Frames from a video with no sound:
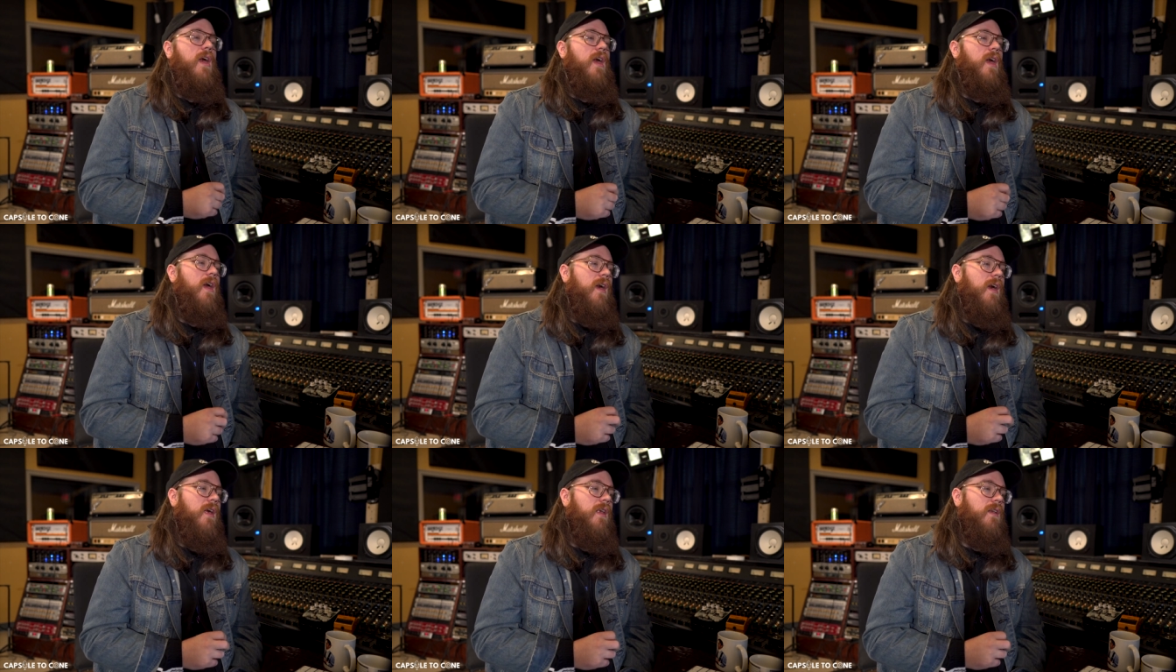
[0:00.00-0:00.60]

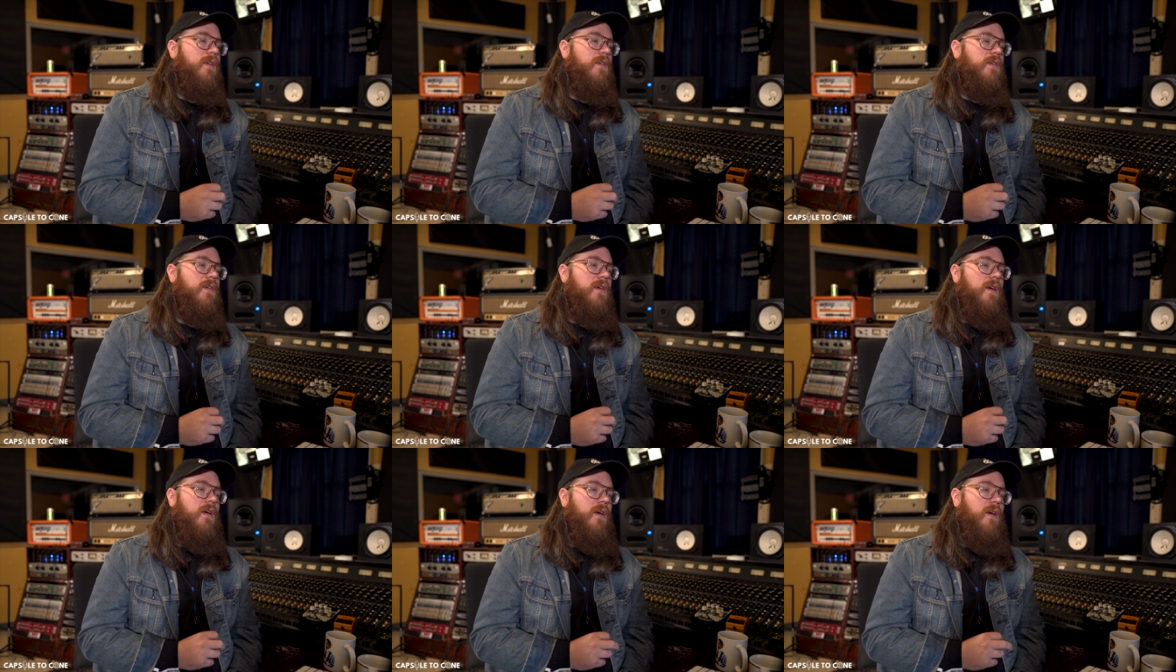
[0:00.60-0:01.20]
and
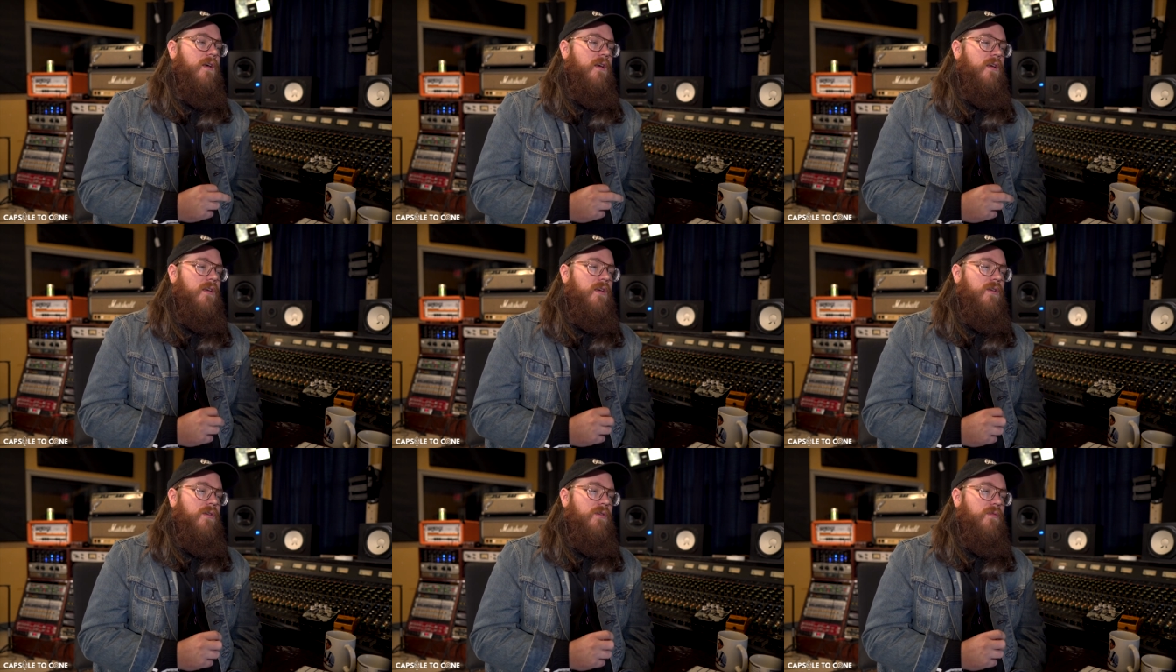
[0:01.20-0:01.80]
uh,
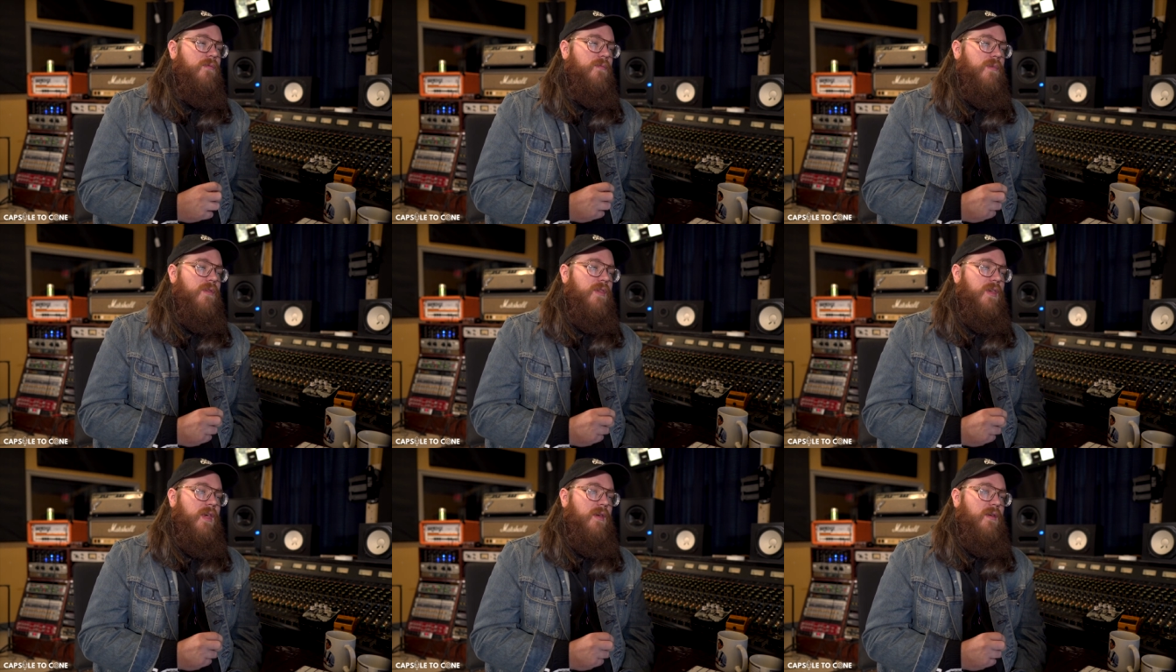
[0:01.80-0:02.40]
you know
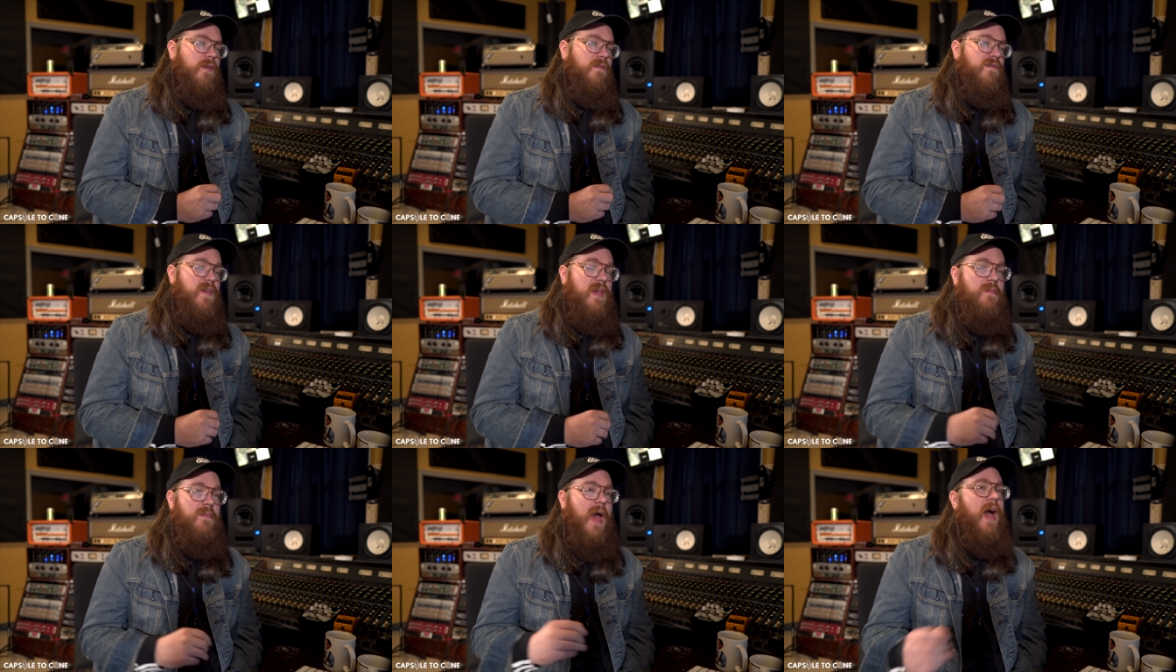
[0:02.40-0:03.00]
the
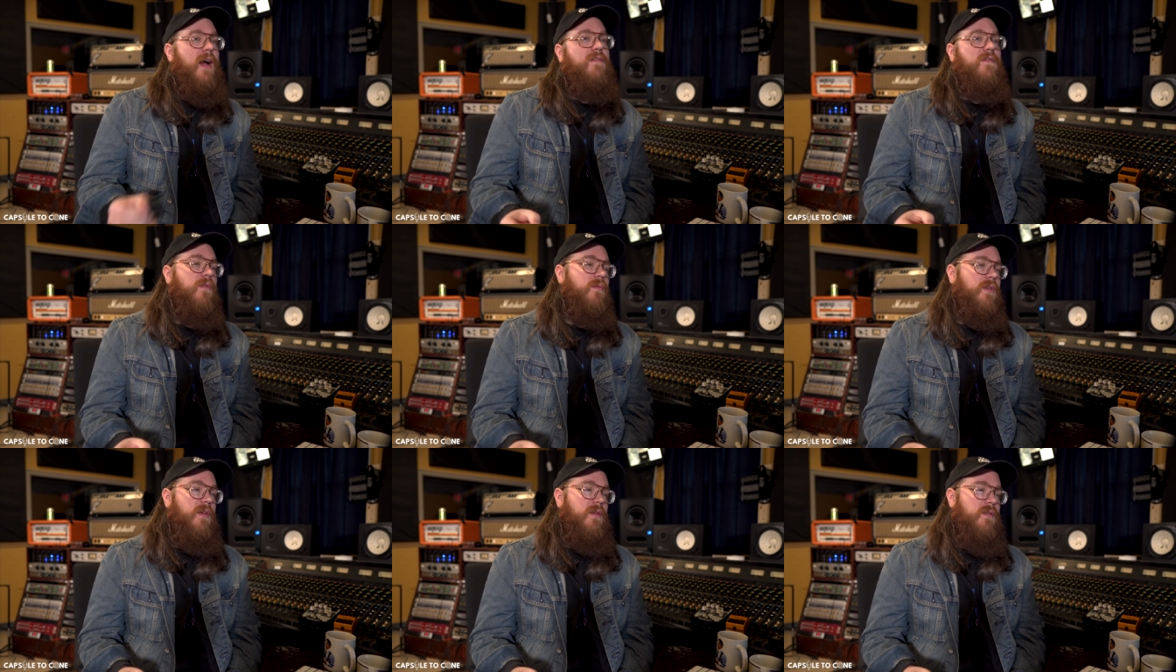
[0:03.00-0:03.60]
feedback
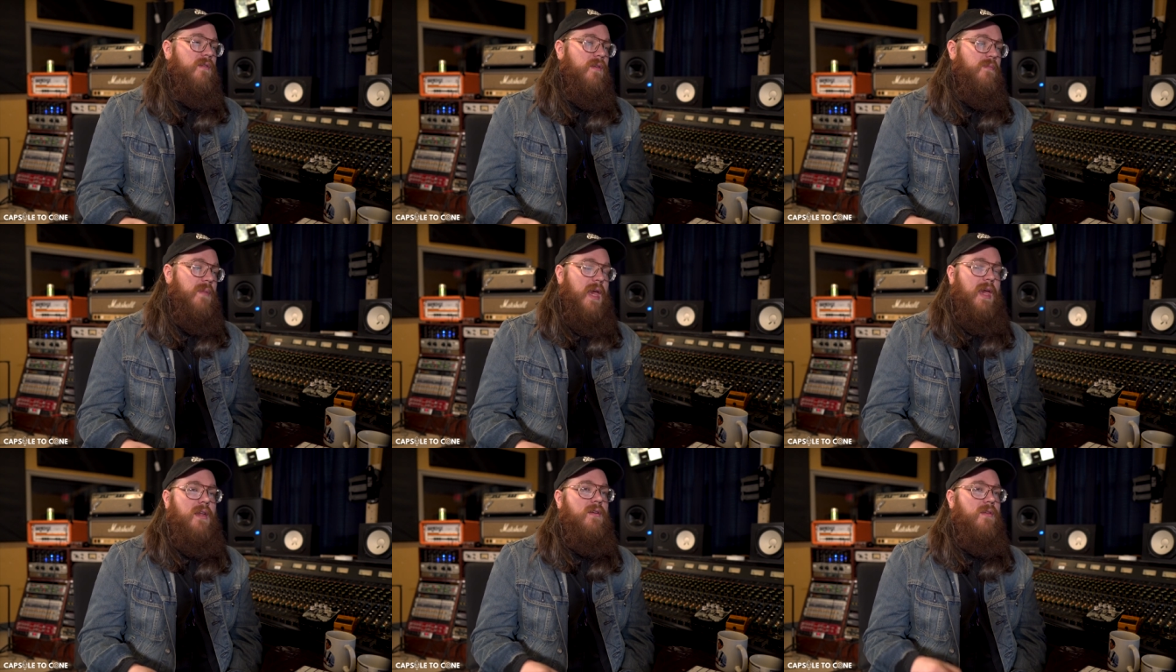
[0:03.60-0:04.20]
from the the
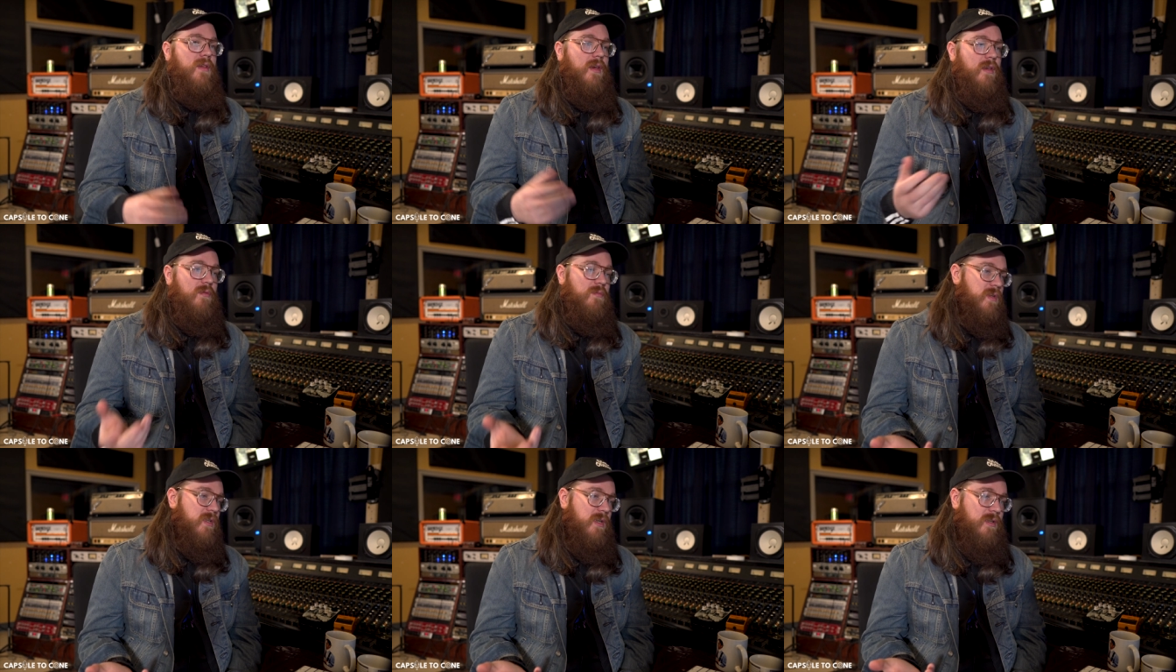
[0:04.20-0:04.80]
band or the
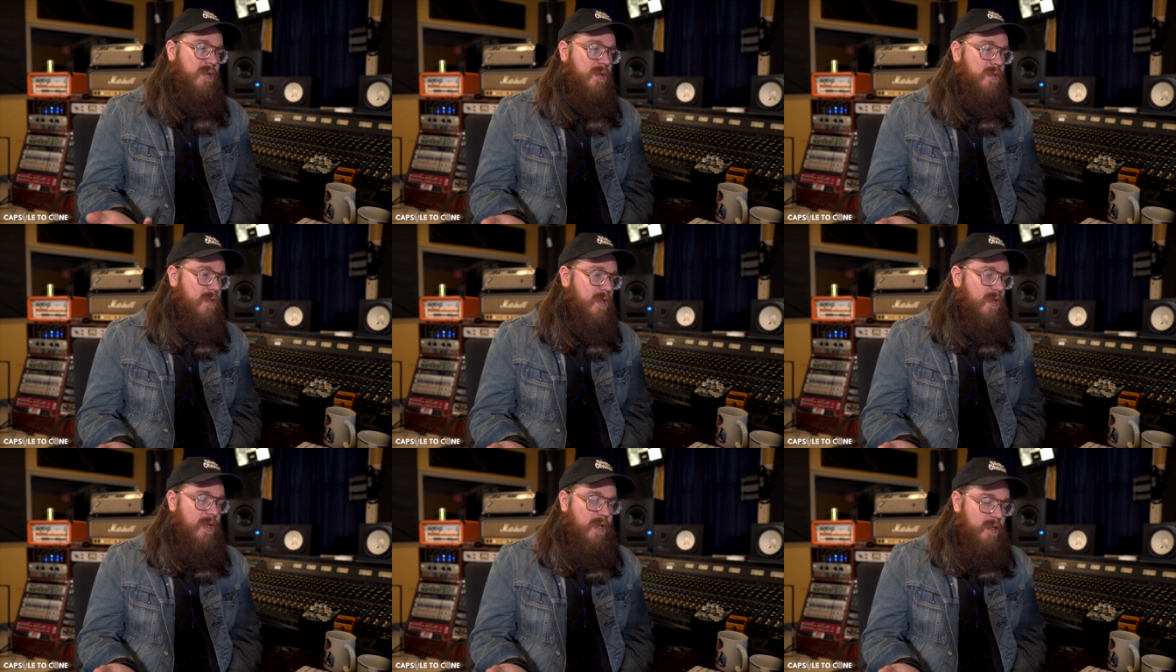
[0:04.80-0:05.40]
other musicians